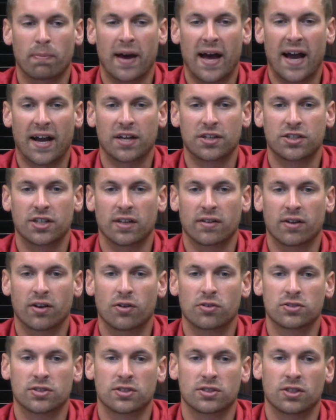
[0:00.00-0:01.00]
packaging
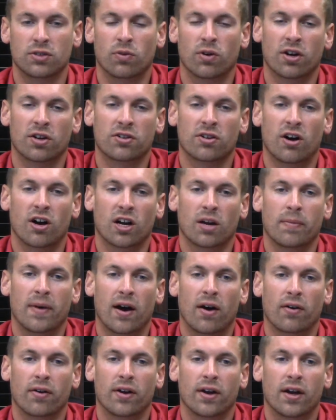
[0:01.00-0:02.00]
those is you want to talk
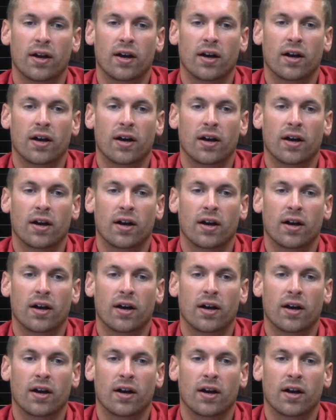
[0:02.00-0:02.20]
about